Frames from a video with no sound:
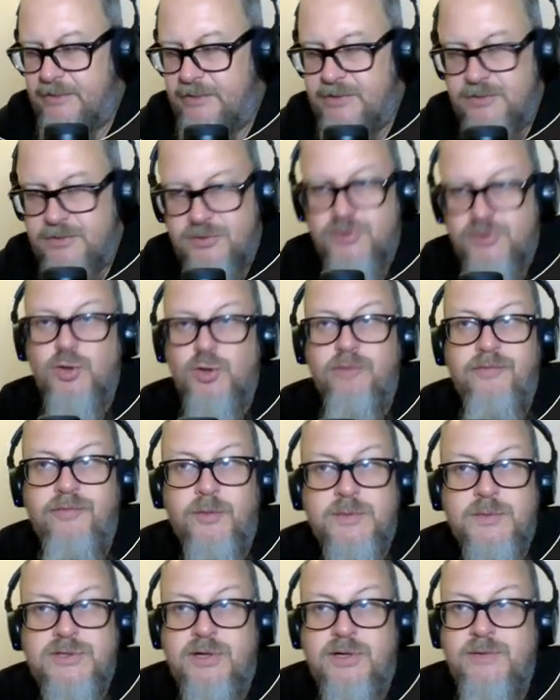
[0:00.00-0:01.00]
short form
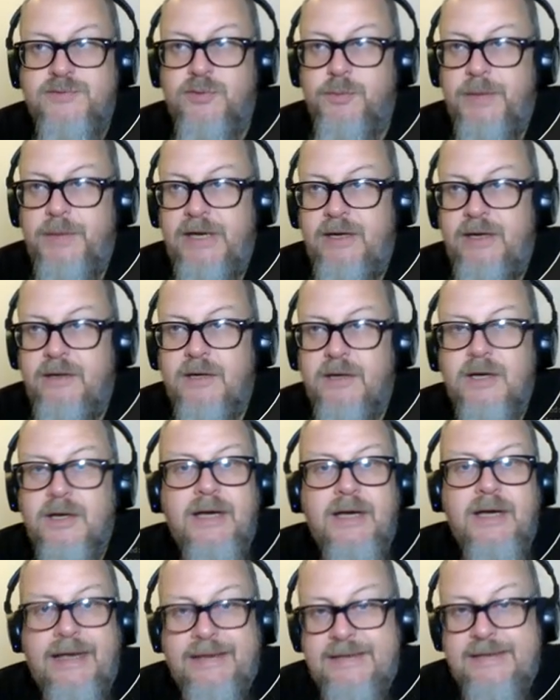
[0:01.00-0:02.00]
script will be.
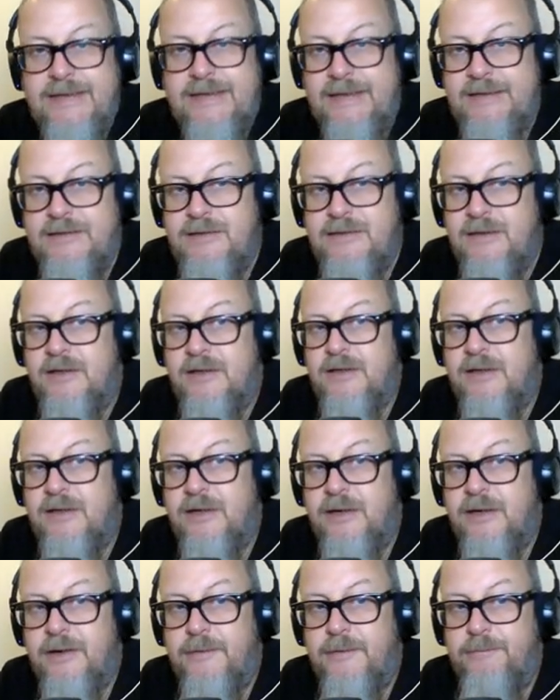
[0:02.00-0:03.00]
And then
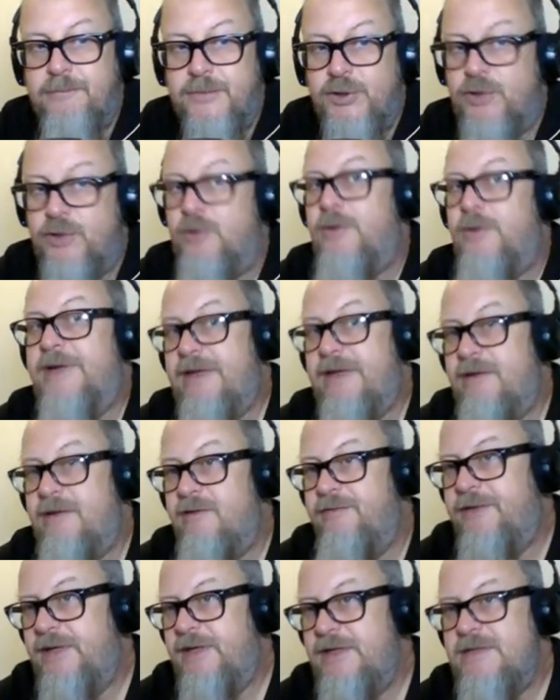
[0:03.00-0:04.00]
at the end of
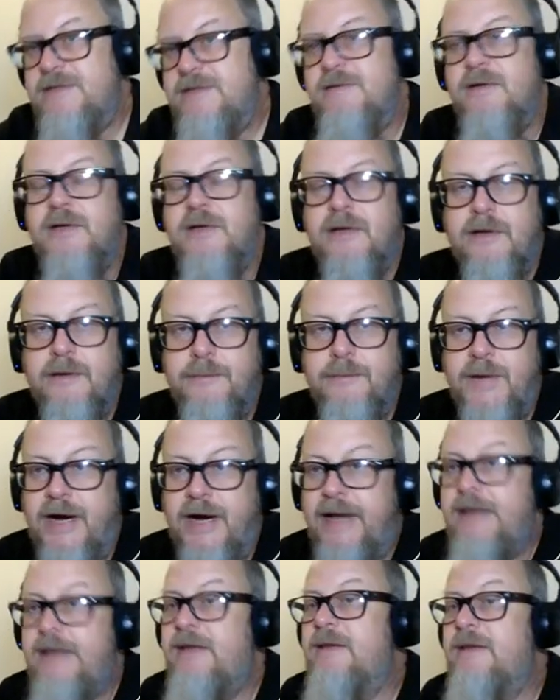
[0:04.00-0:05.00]
things,
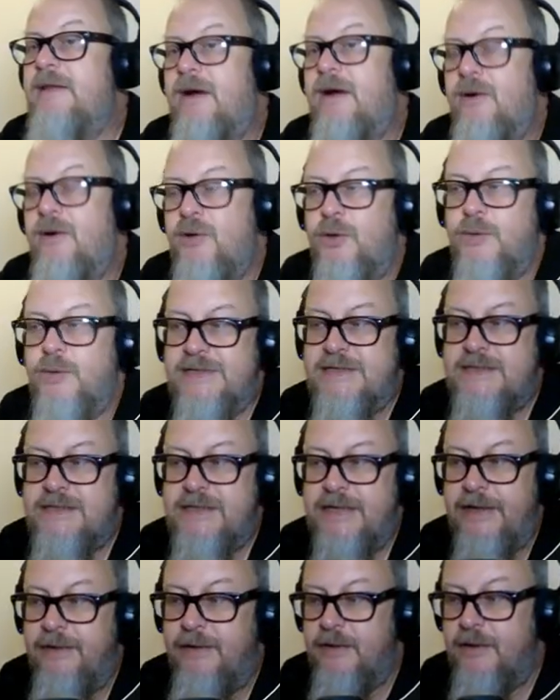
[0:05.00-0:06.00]
I can now go and
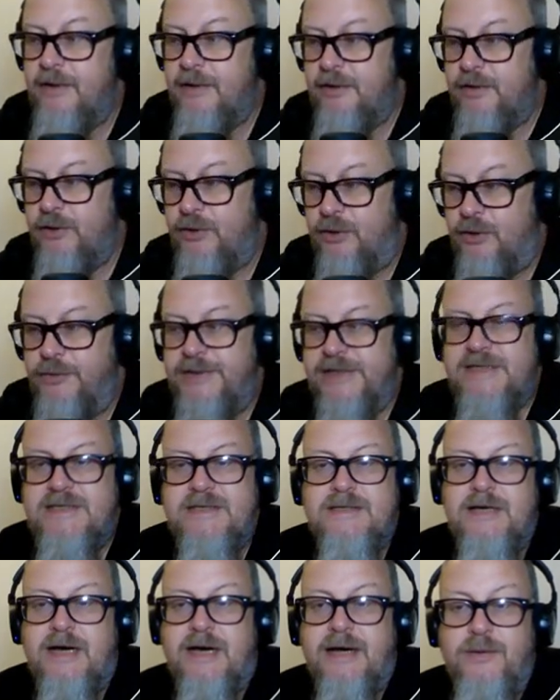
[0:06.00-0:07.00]
say,
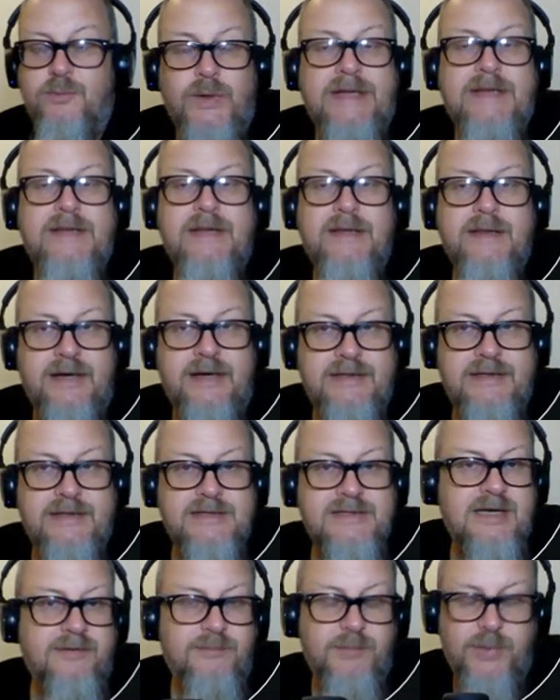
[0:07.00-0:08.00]
this, I really like
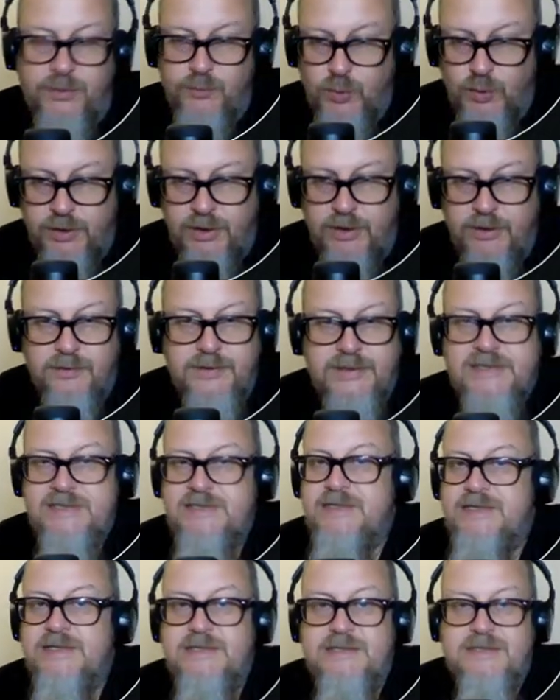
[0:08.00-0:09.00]
this. I've been working on this.
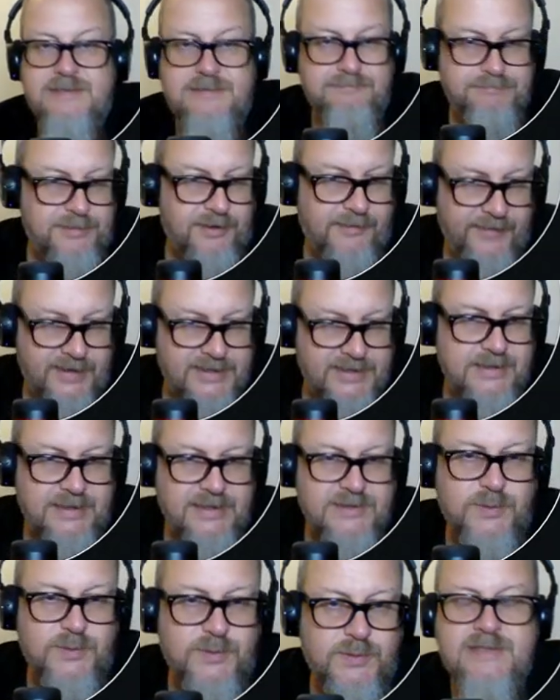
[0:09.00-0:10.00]
This obviously
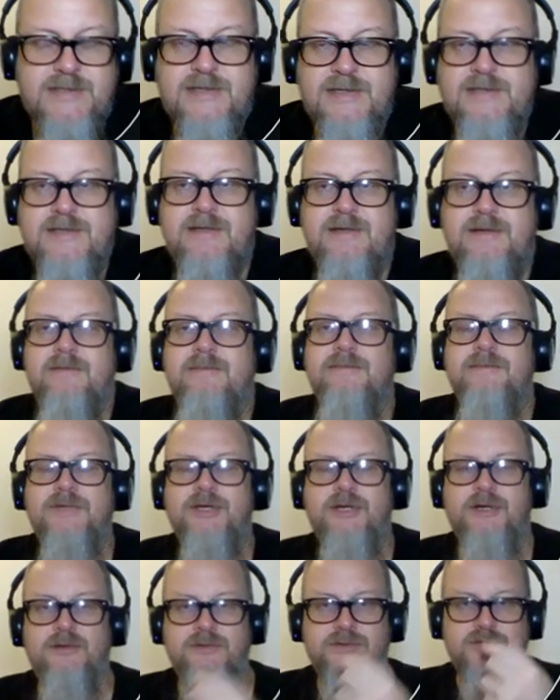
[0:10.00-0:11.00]
this one, this is
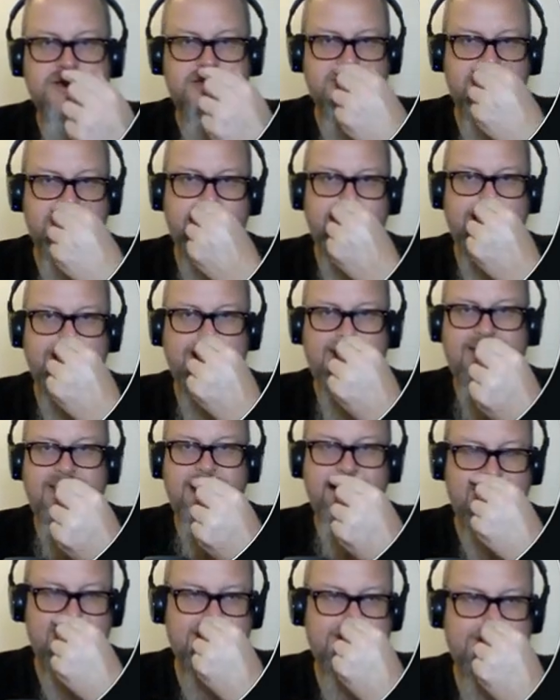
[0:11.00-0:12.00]
just something that I
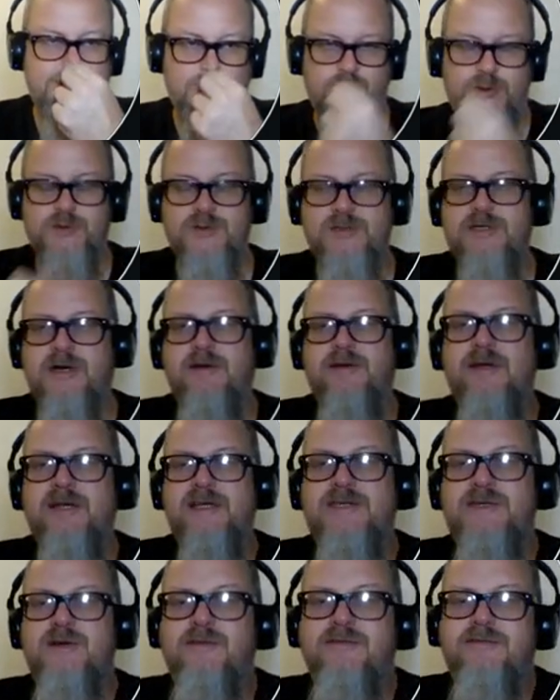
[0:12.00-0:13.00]
did to start
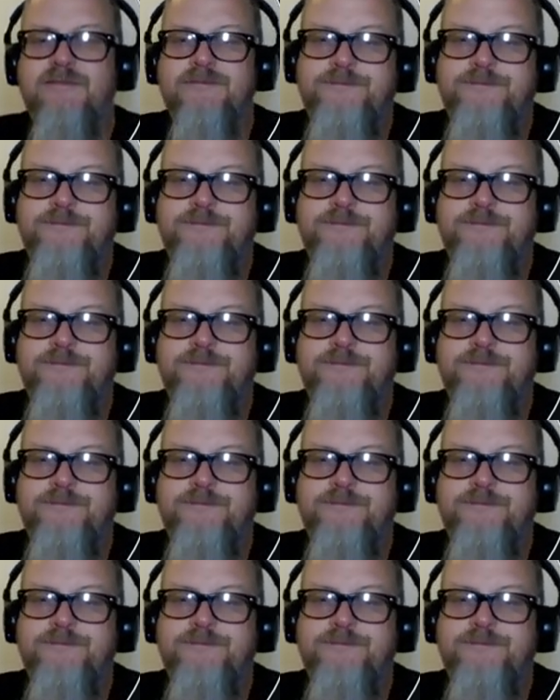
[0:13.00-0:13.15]
things off.